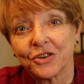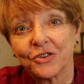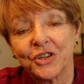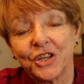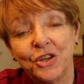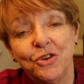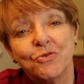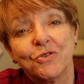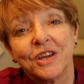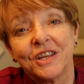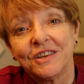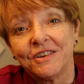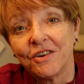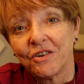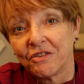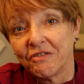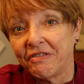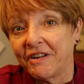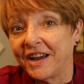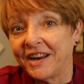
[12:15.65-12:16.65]
so that you get
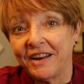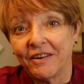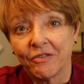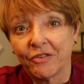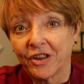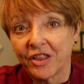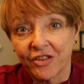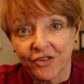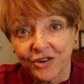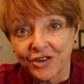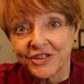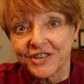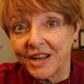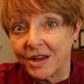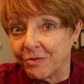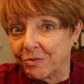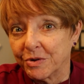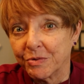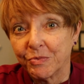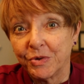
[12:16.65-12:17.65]
notified every
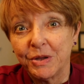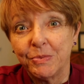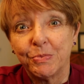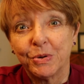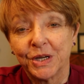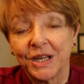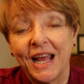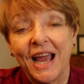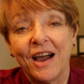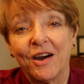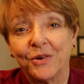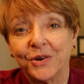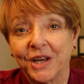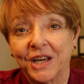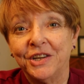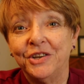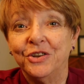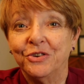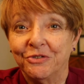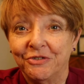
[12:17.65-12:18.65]
Thursday when we put out
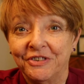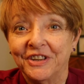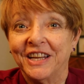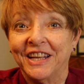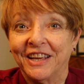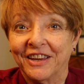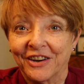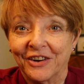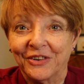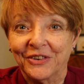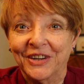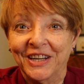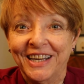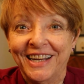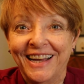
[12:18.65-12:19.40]
a new video.